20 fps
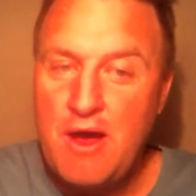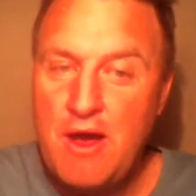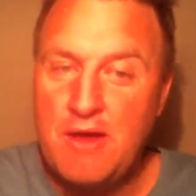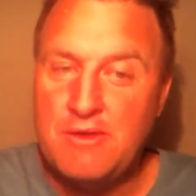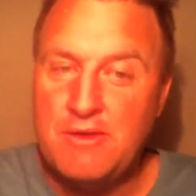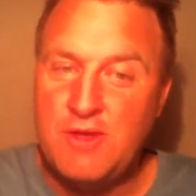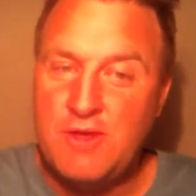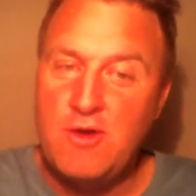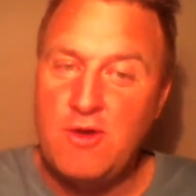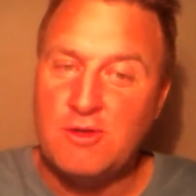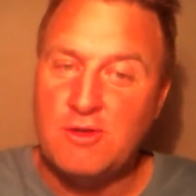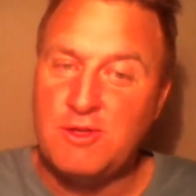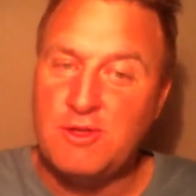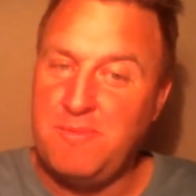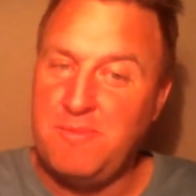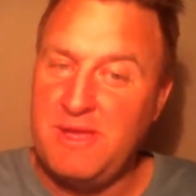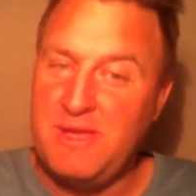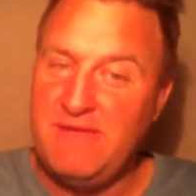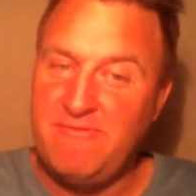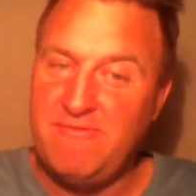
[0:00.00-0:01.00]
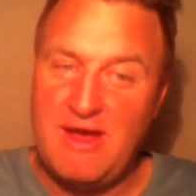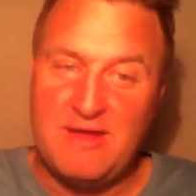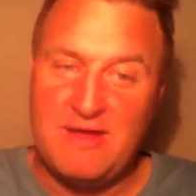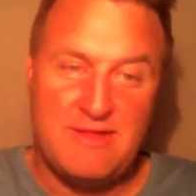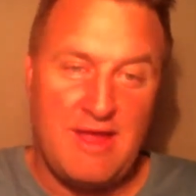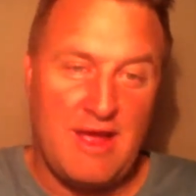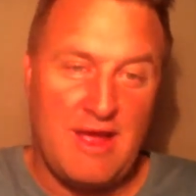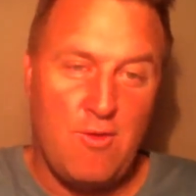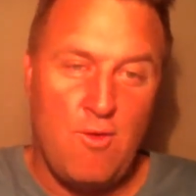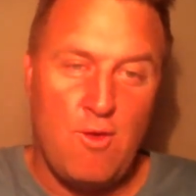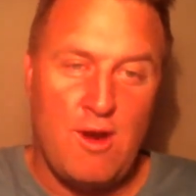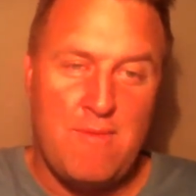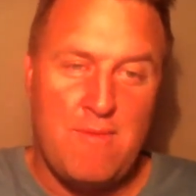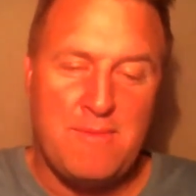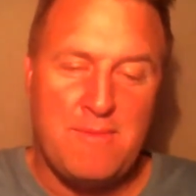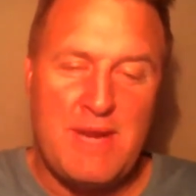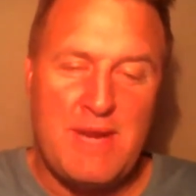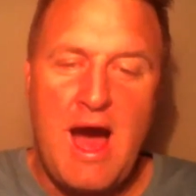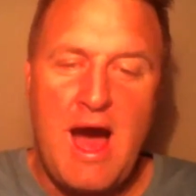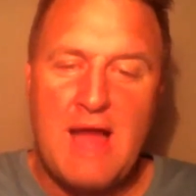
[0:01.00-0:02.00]
Donald the Beaver, as they call him, I
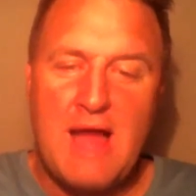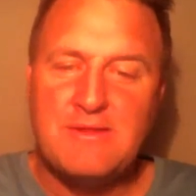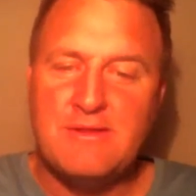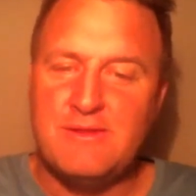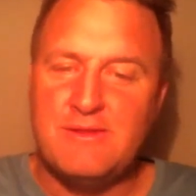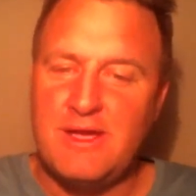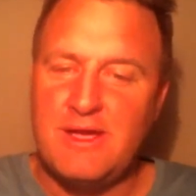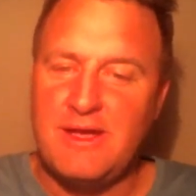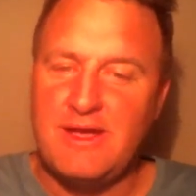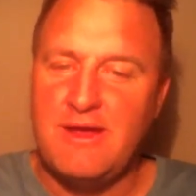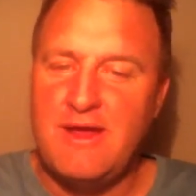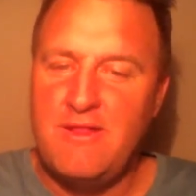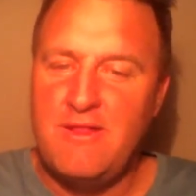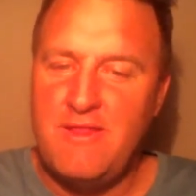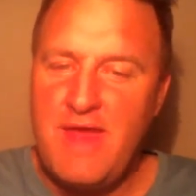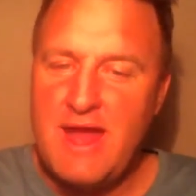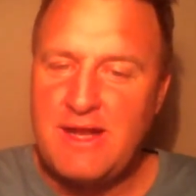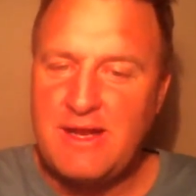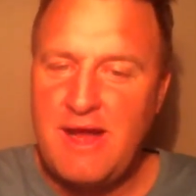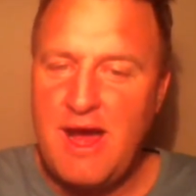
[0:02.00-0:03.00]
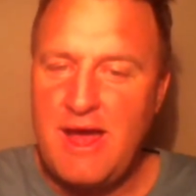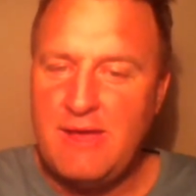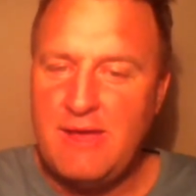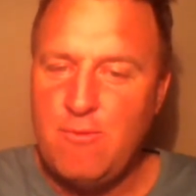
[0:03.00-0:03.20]
mean, I still think that guy,